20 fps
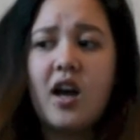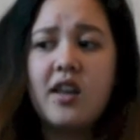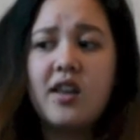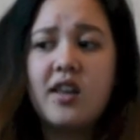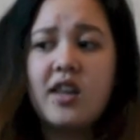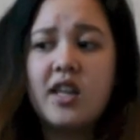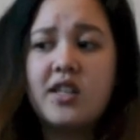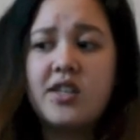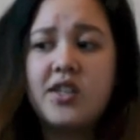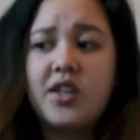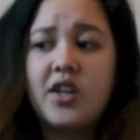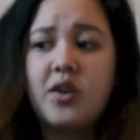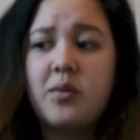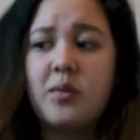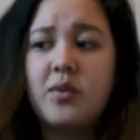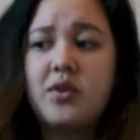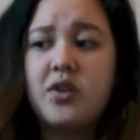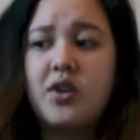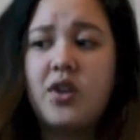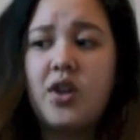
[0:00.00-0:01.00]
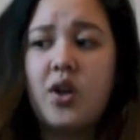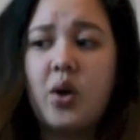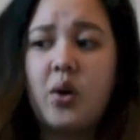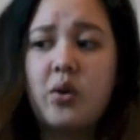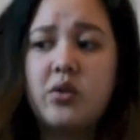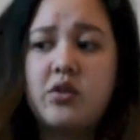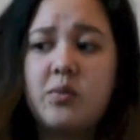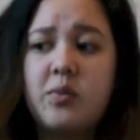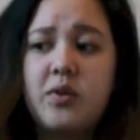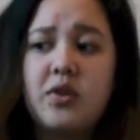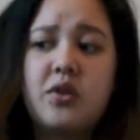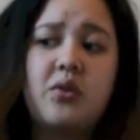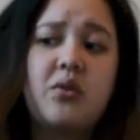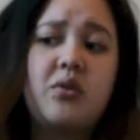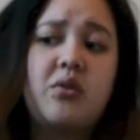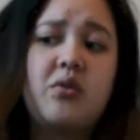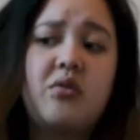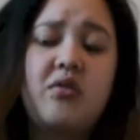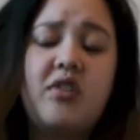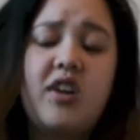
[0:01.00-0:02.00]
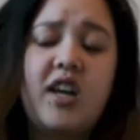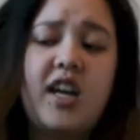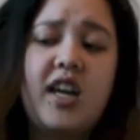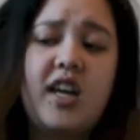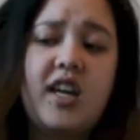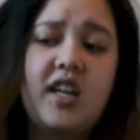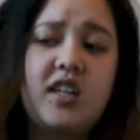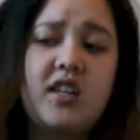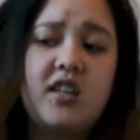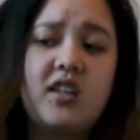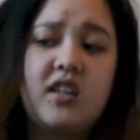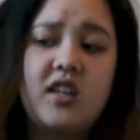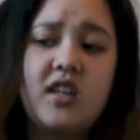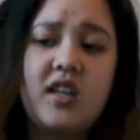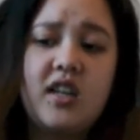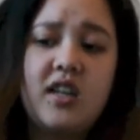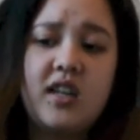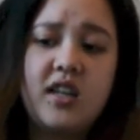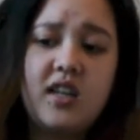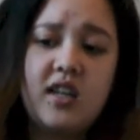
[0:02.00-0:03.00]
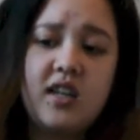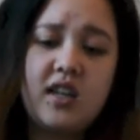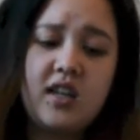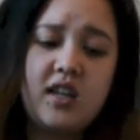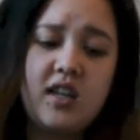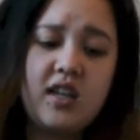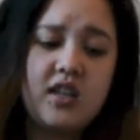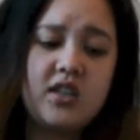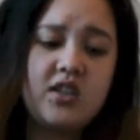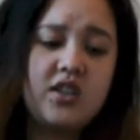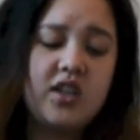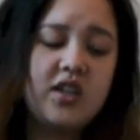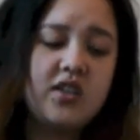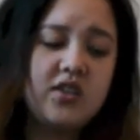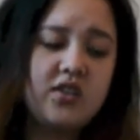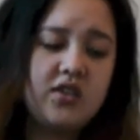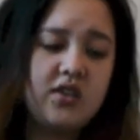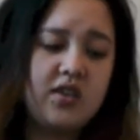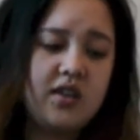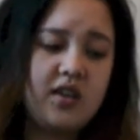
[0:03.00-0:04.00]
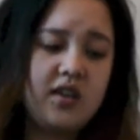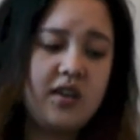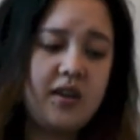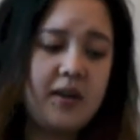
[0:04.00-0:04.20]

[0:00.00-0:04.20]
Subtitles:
they took me to the hospital, and just,